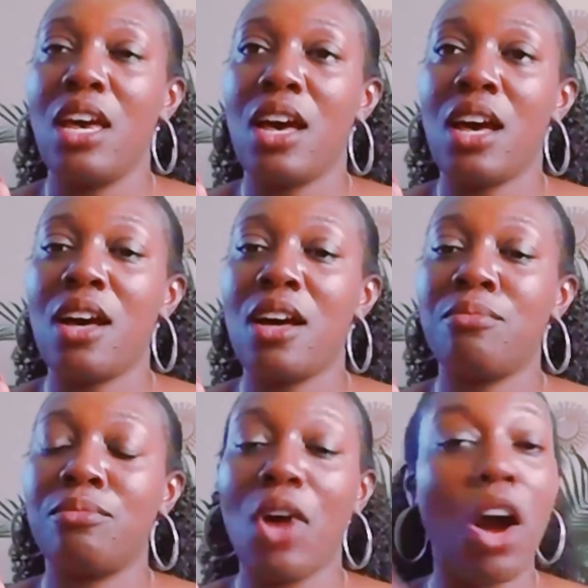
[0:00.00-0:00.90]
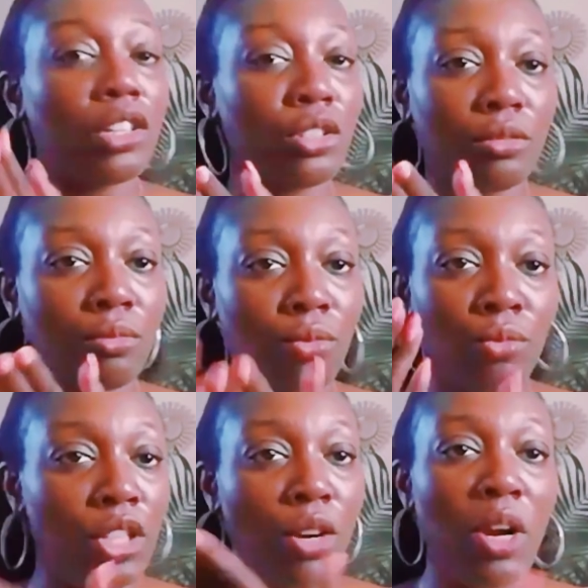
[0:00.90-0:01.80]
um, on
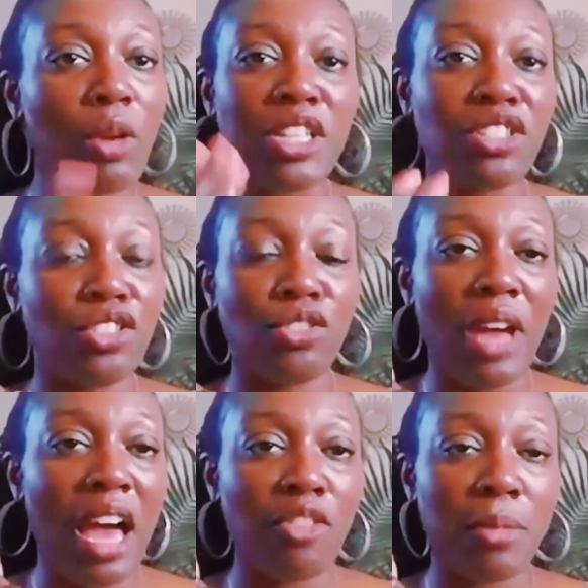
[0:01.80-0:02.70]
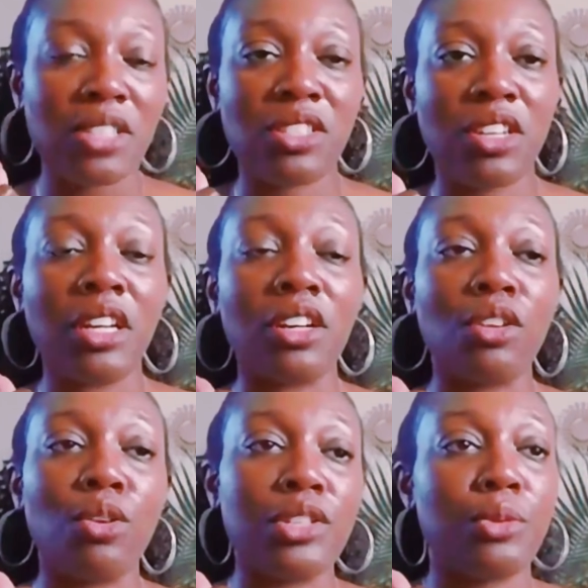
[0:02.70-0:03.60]
you know what questions do you have about starting a
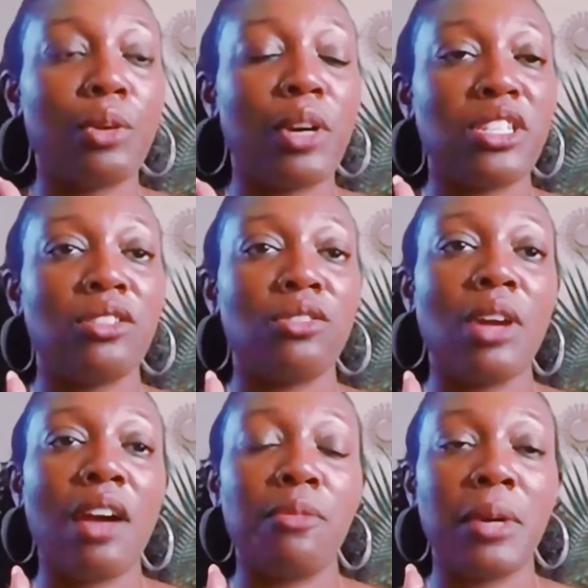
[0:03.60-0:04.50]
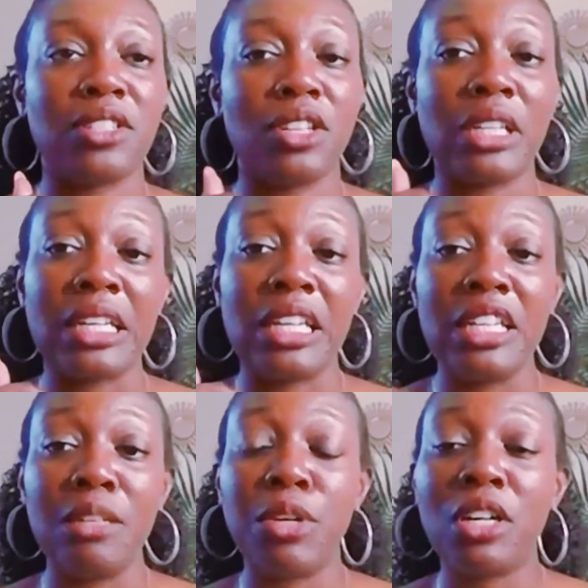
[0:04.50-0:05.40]
course what questions do you have about starting an
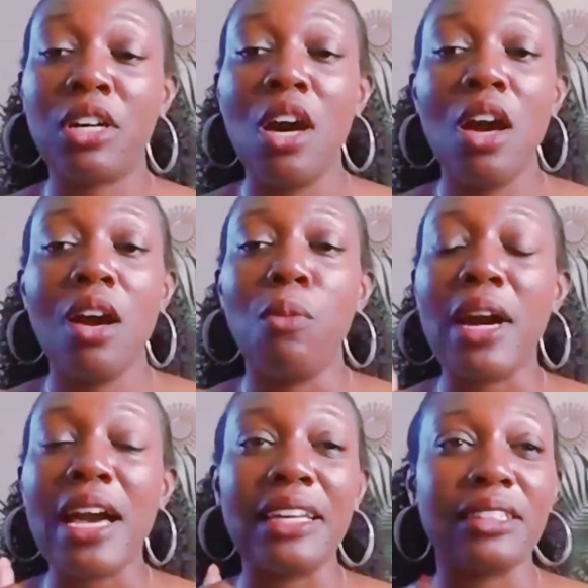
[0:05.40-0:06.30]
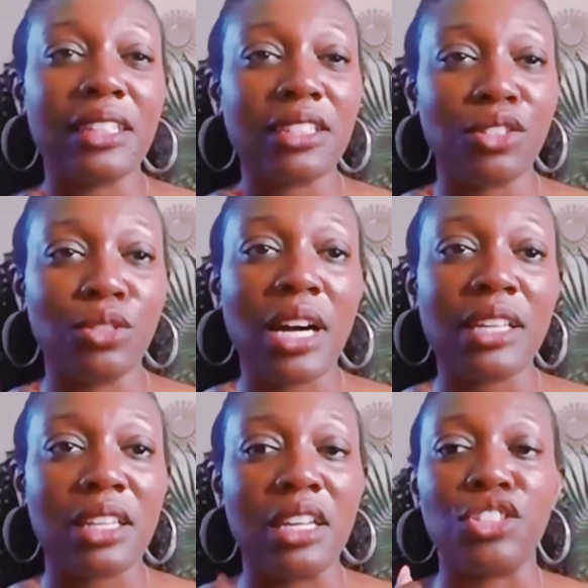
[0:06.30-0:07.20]
ebook what kind of things are you
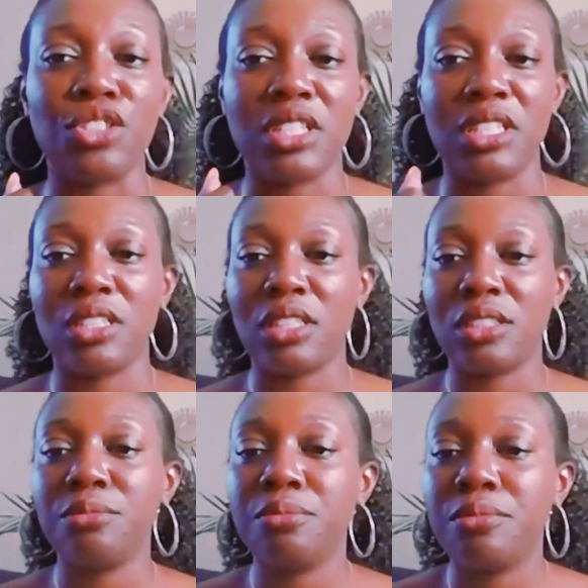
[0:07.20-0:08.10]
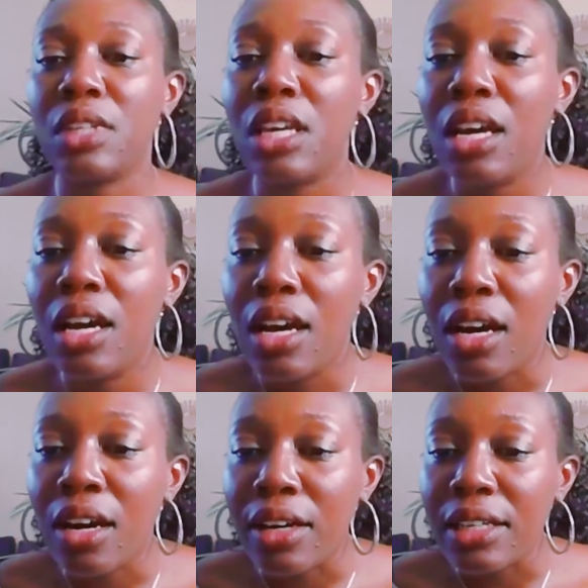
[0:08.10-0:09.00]
guys interested in
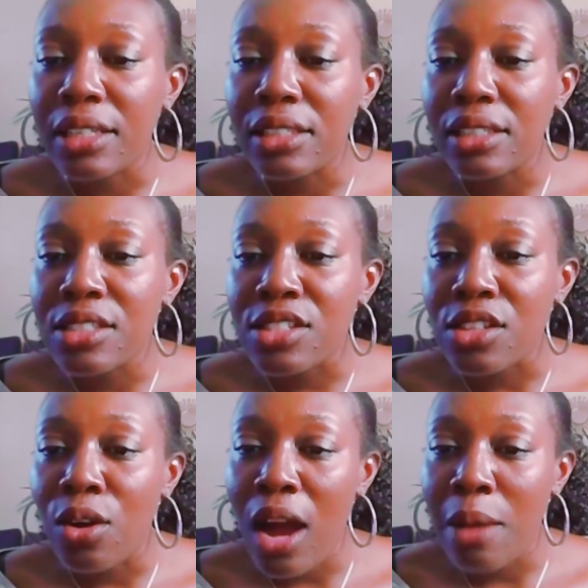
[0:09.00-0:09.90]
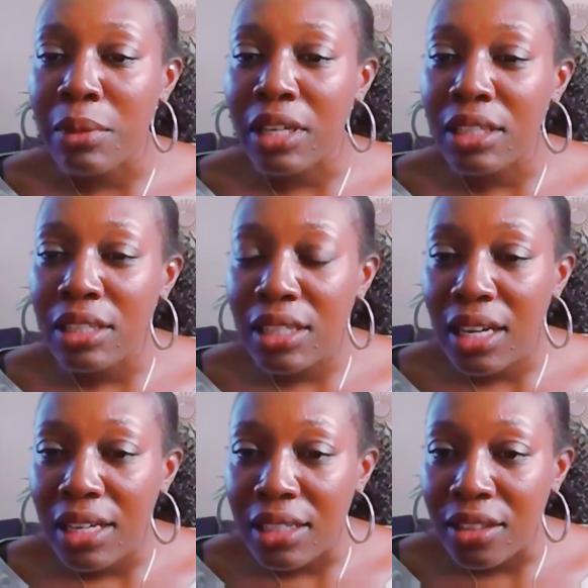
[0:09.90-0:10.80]
all right so i'm gonna
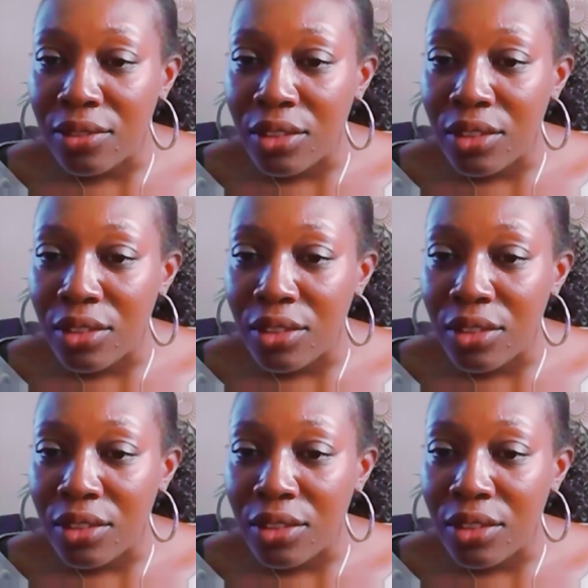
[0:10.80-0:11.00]
kind of